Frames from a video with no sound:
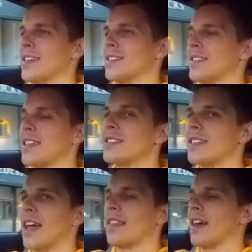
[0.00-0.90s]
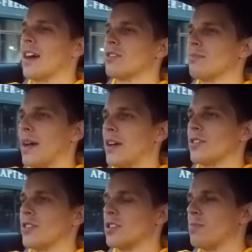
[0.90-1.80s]
It's £68,000
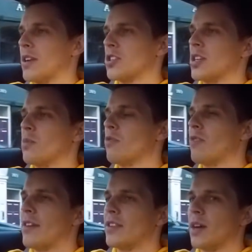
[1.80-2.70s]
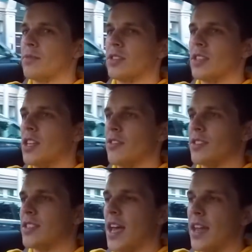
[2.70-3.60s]
on the spec sheet. We'll round up to the
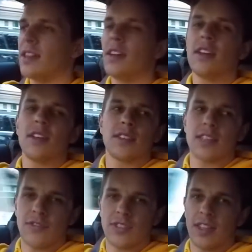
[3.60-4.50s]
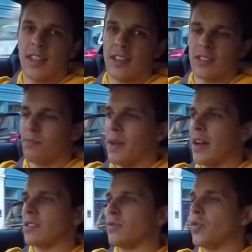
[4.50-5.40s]
nearest 10.
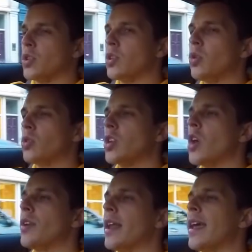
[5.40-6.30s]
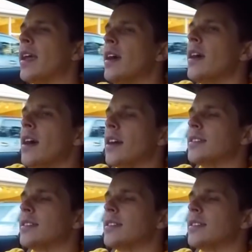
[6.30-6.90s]
£70,000 for yours only, a